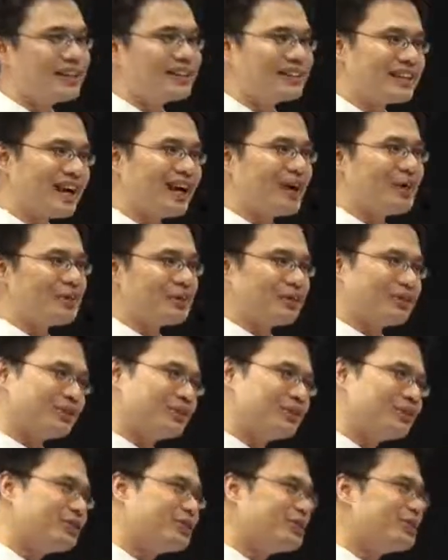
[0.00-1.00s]
now
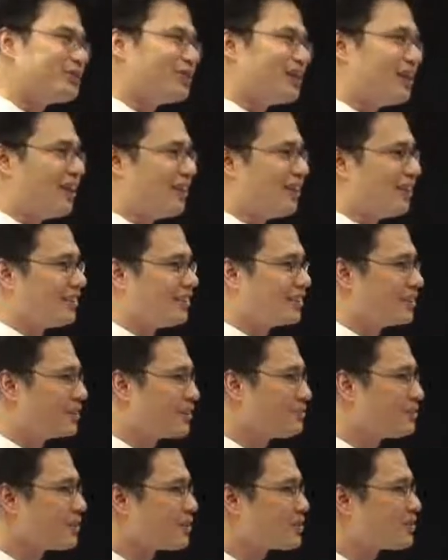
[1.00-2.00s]
you are the
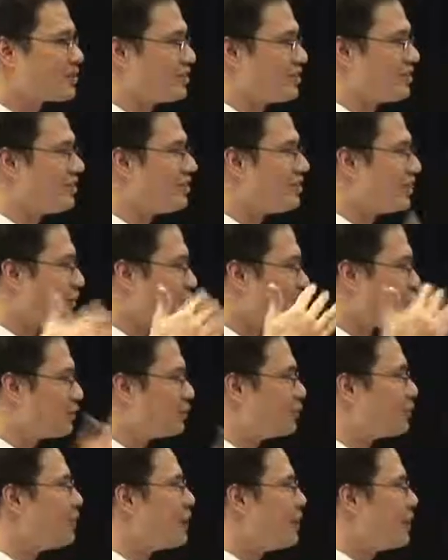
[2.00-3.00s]
person
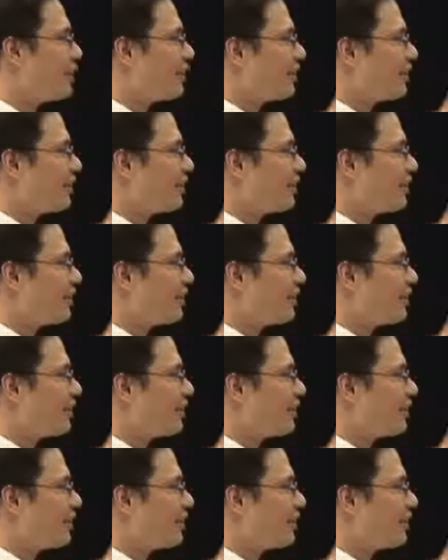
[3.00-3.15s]
who,